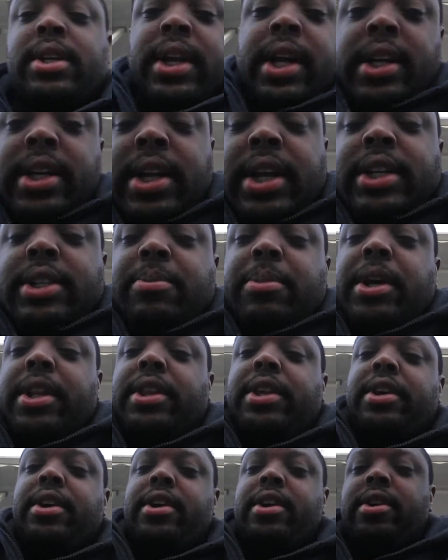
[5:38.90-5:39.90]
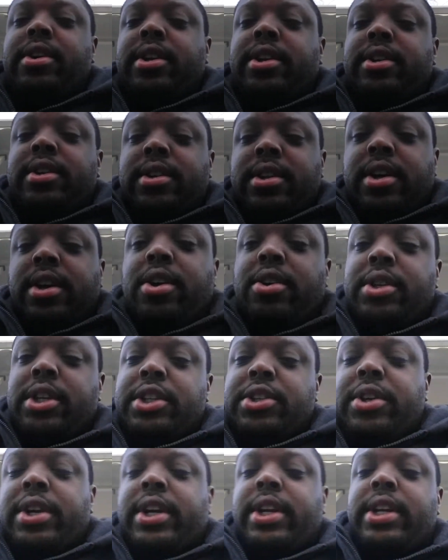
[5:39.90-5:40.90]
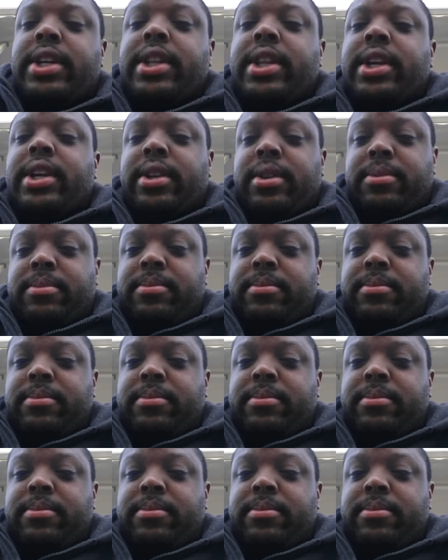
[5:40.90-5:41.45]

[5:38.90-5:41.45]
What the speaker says: That's my theory on the Holy Trinity thing.